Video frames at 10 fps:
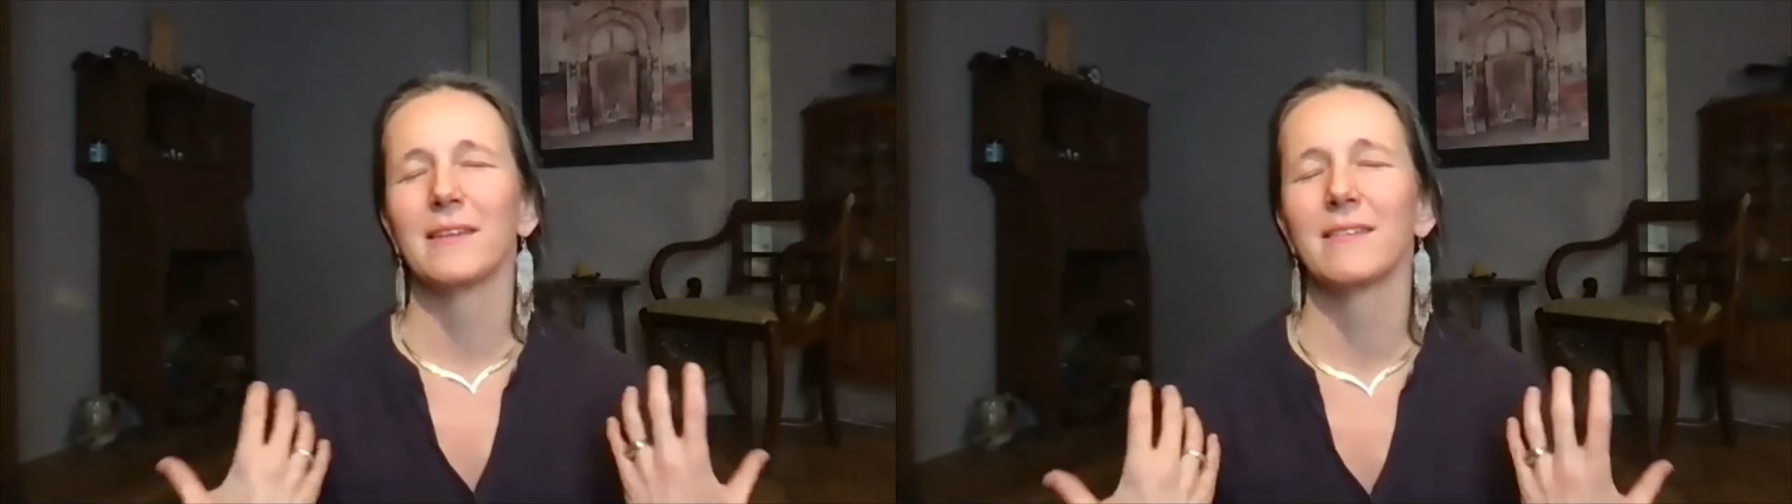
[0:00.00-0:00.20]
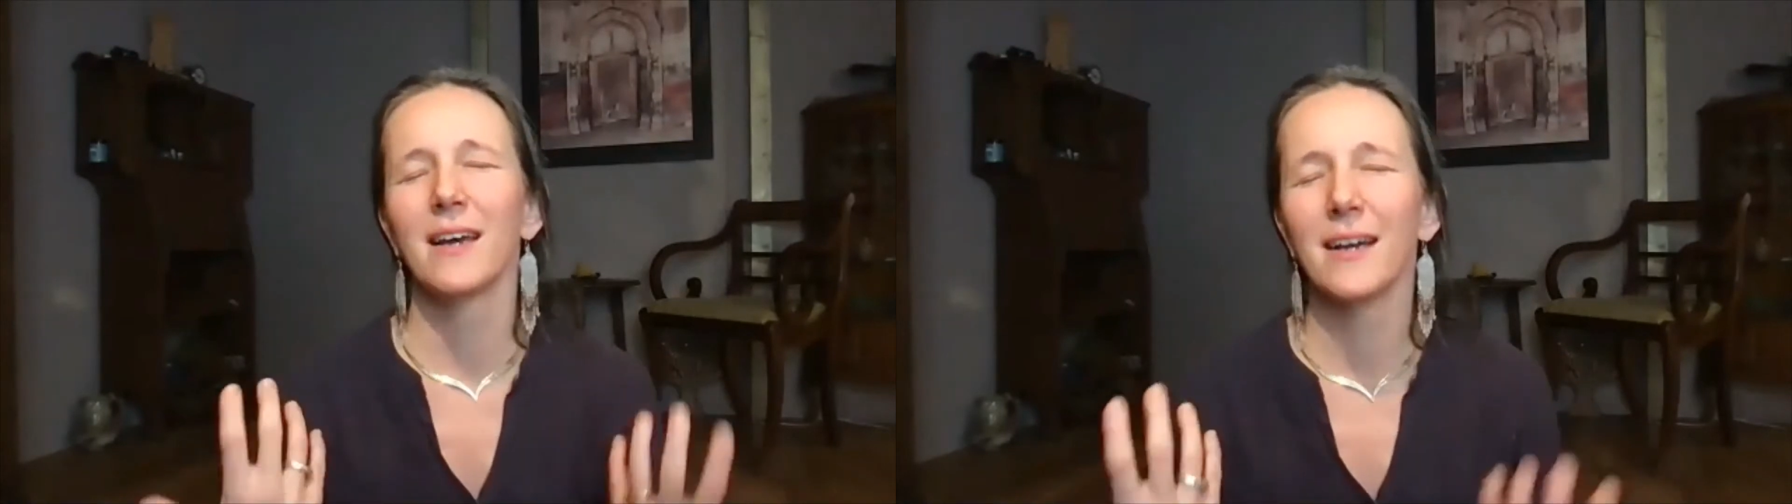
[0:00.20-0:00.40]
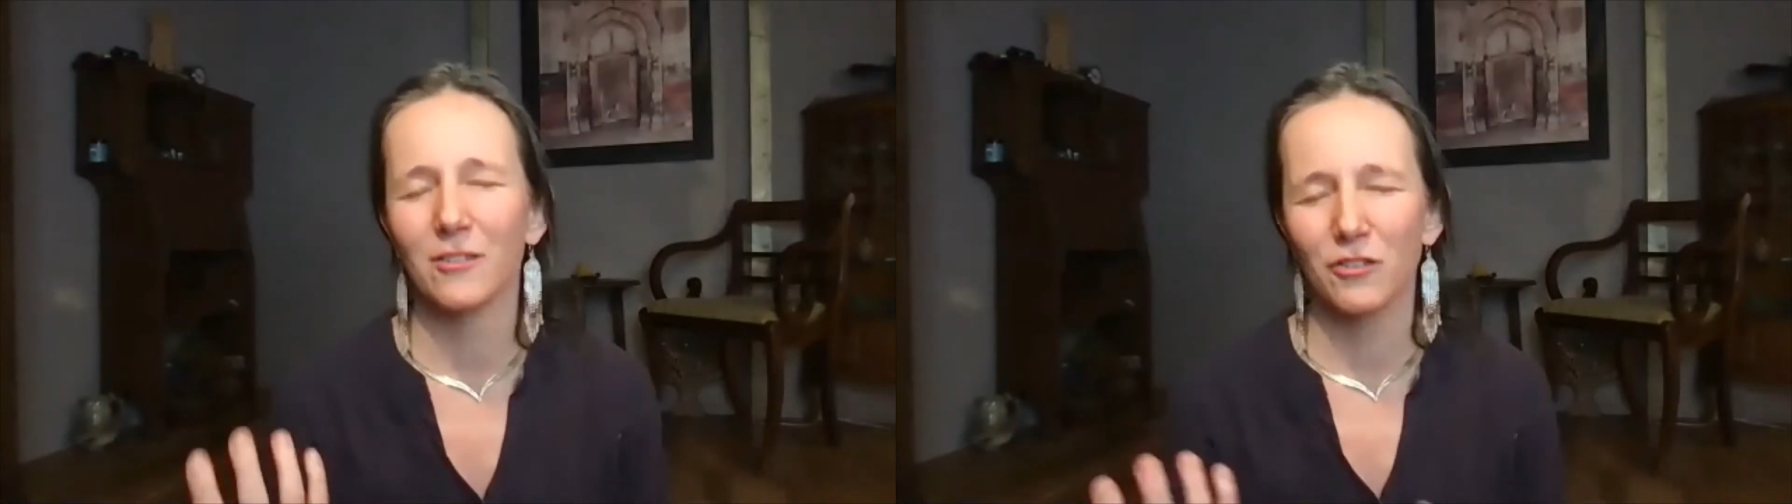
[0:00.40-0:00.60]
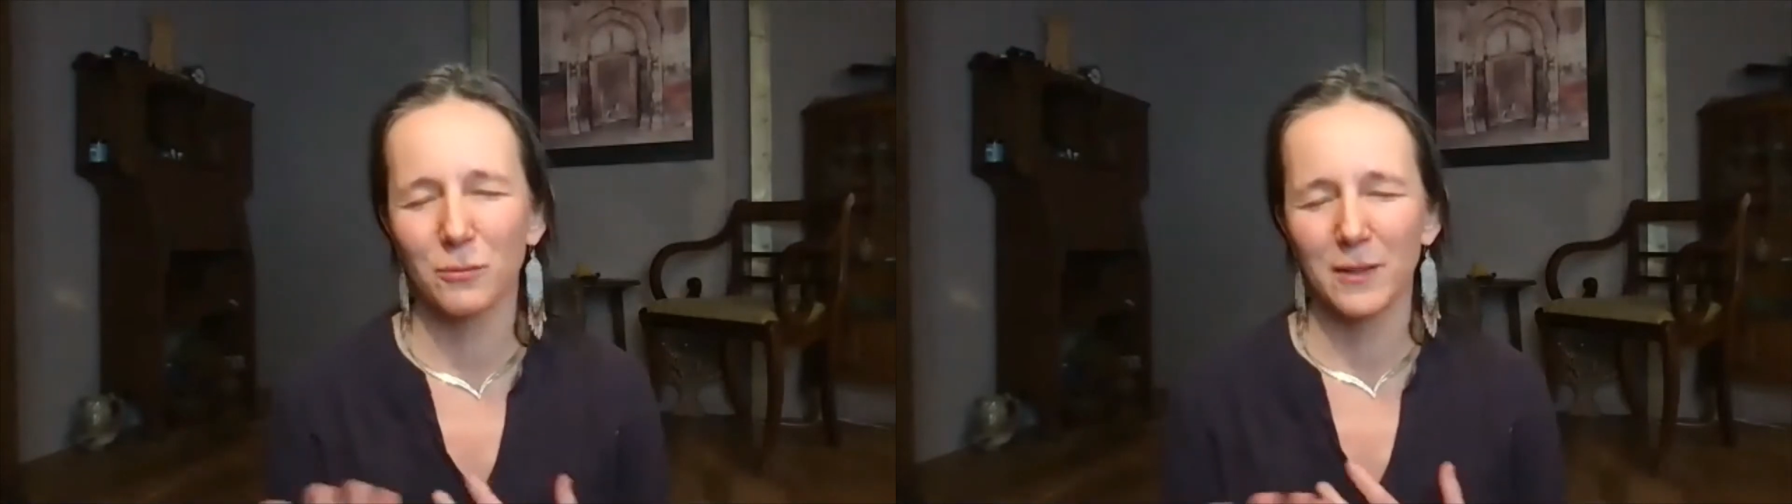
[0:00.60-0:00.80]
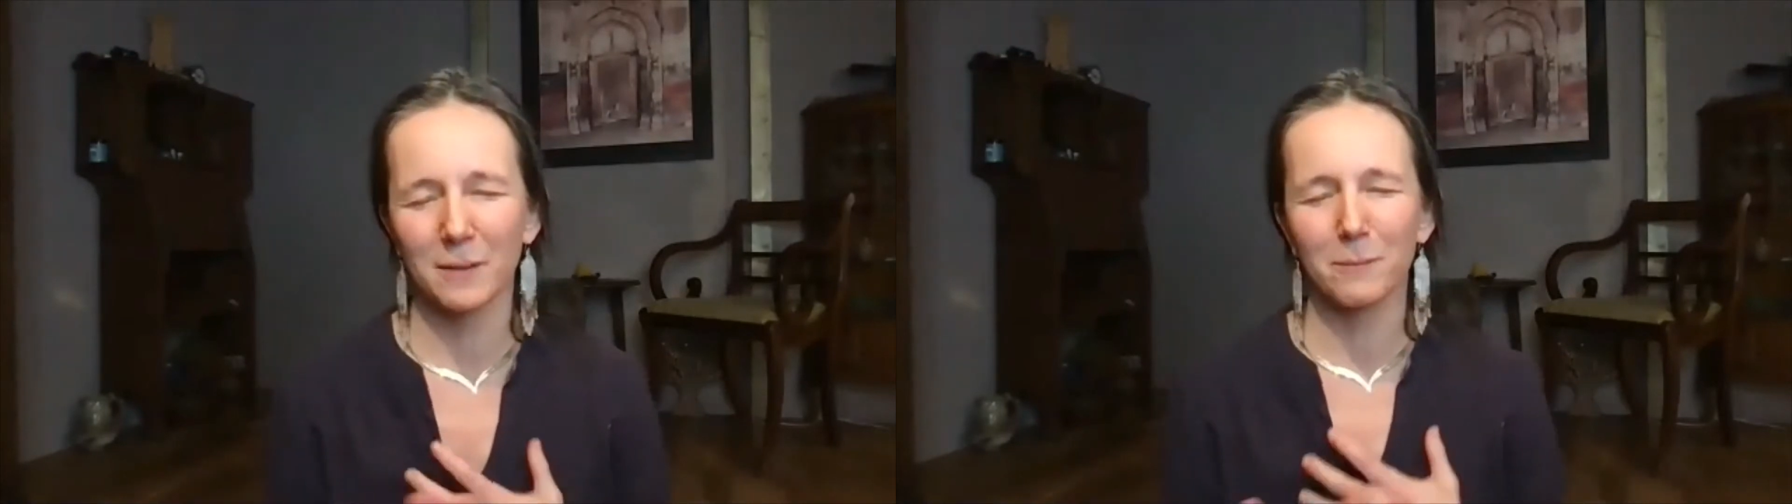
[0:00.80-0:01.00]
touch,
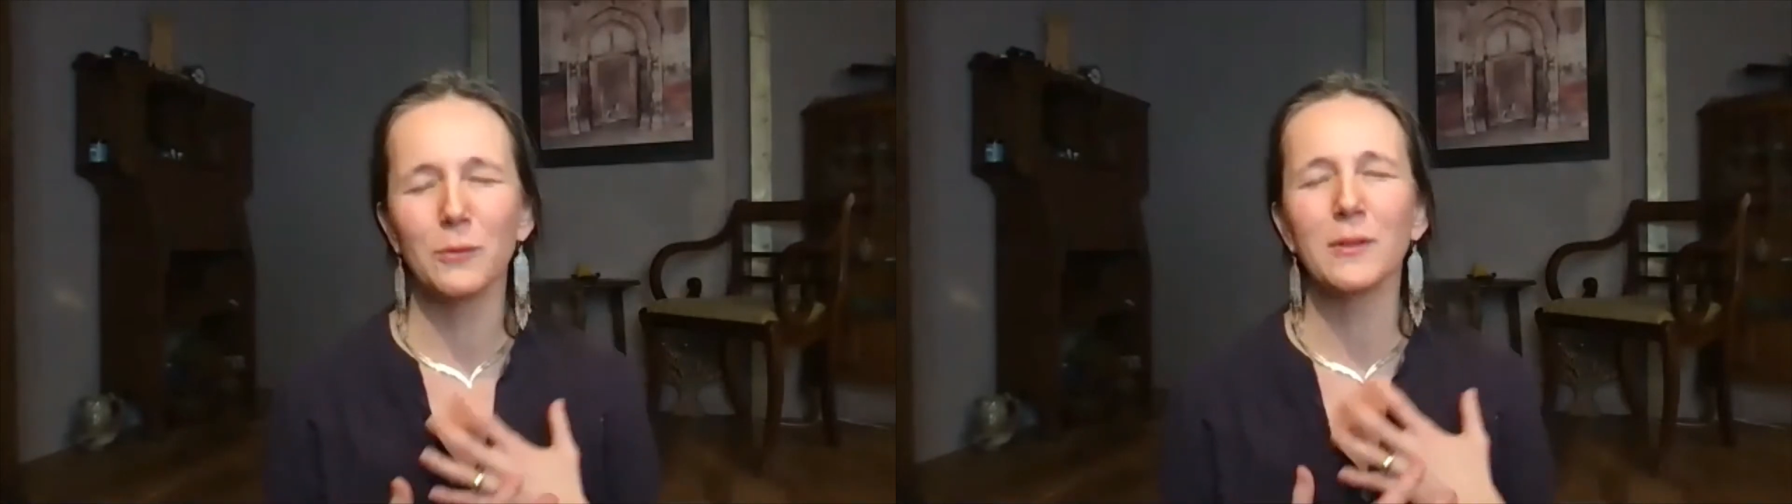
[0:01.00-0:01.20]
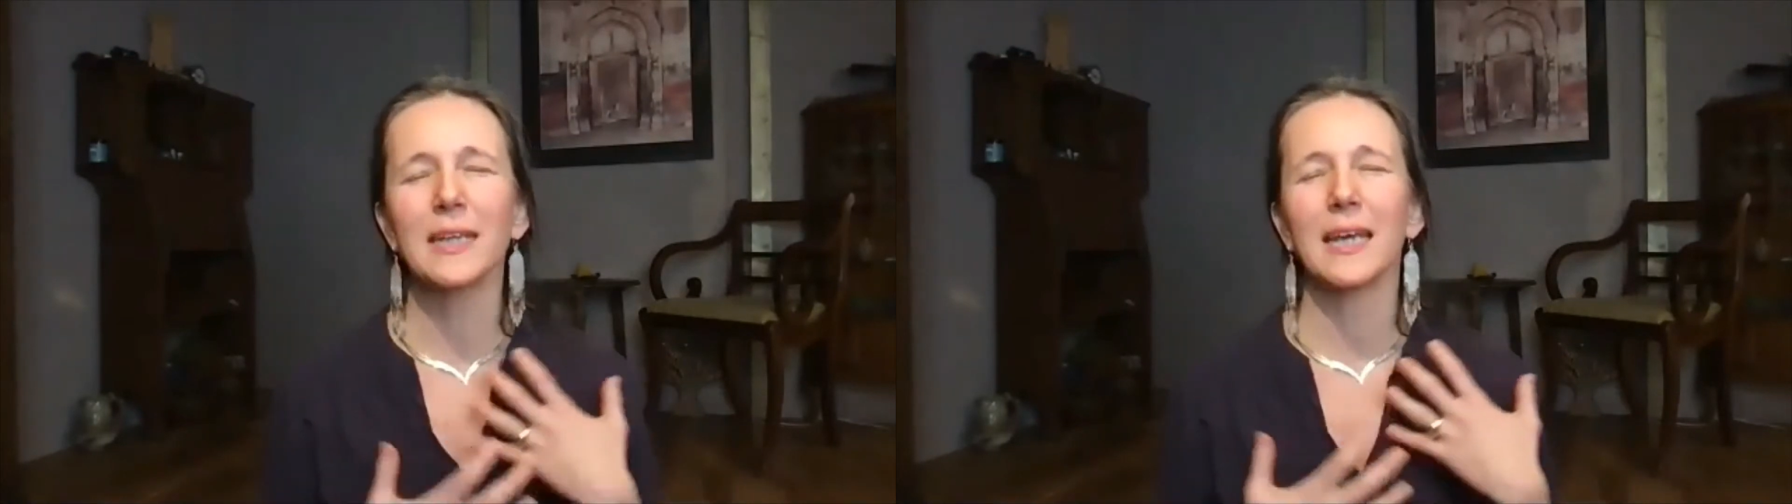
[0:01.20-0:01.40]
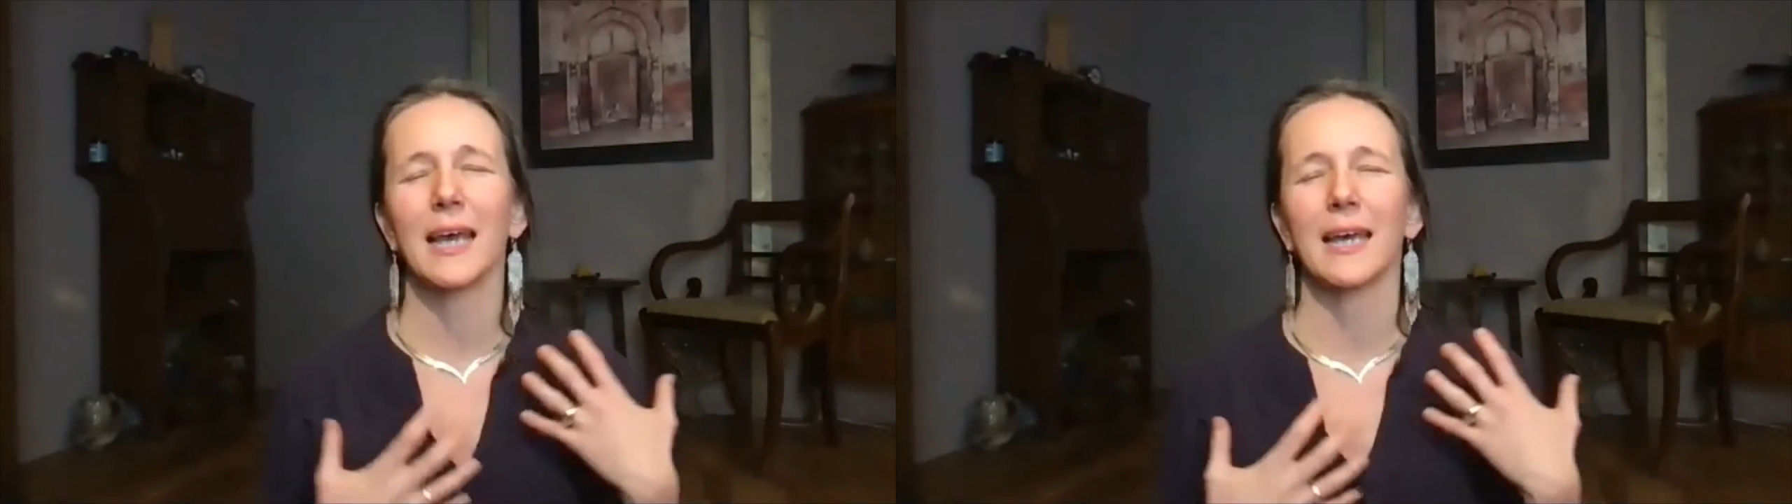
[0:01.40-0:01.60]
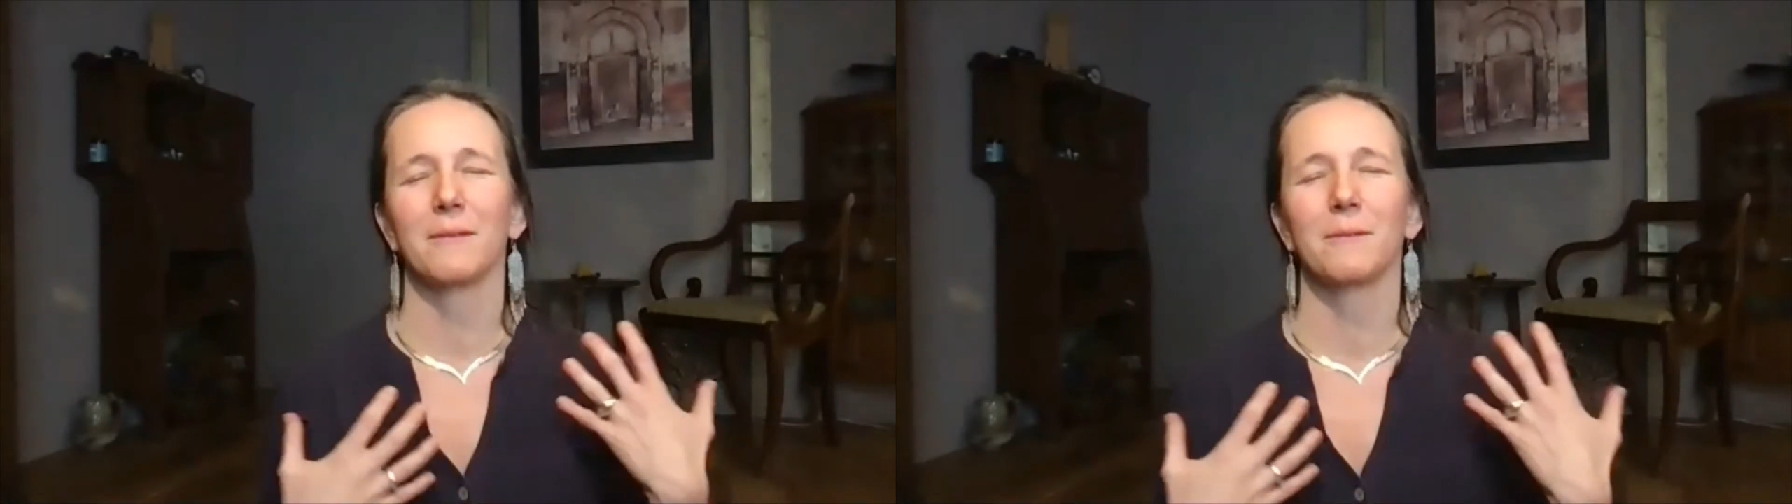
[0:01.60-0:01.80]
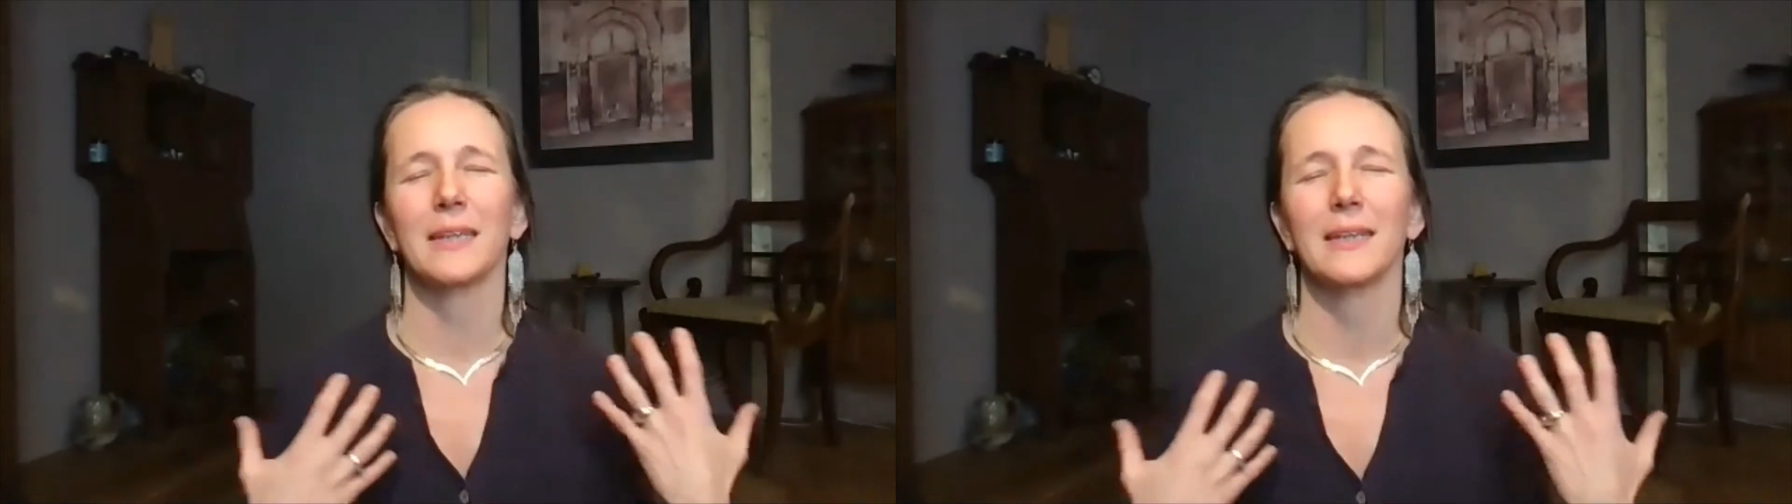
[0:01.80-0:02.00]
we communicate,
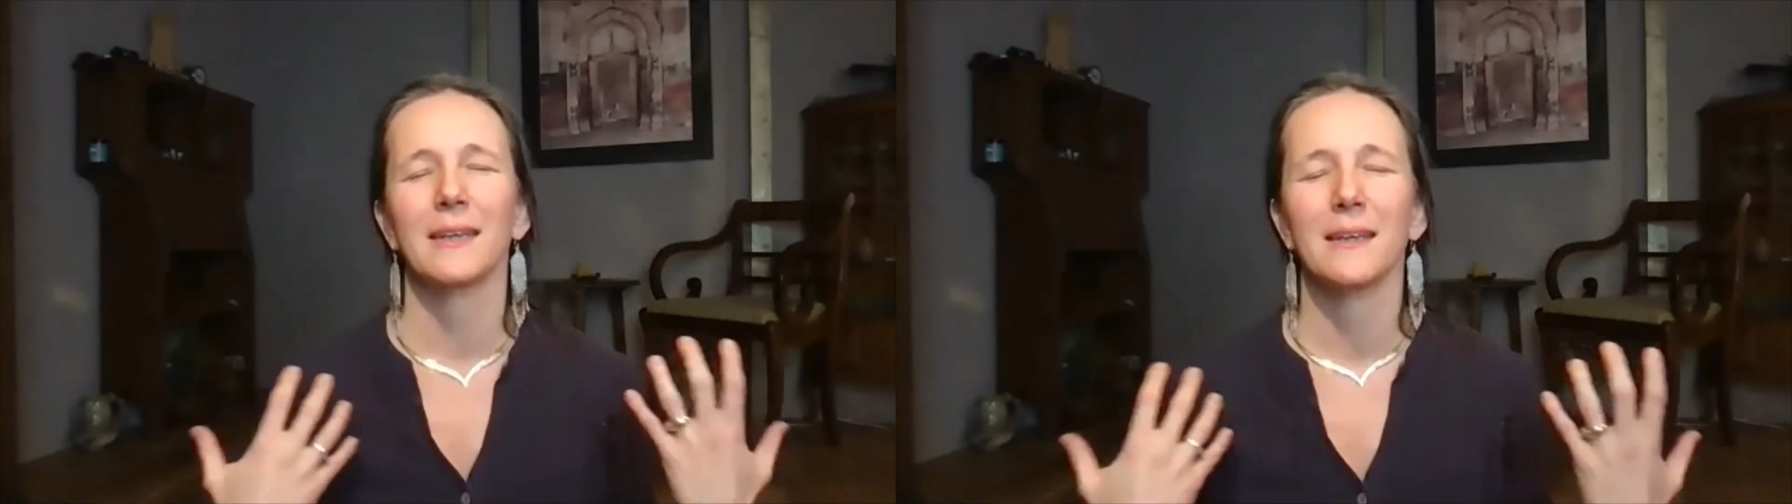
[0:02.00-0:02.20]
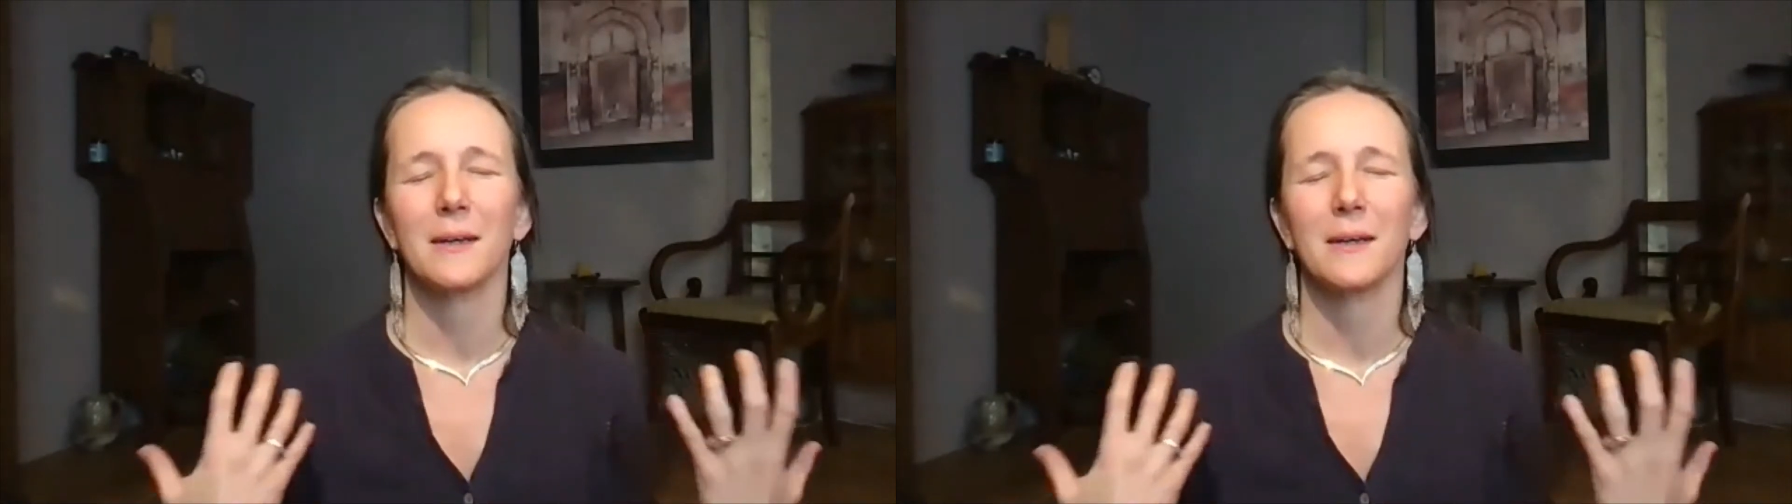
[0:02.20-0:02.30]
we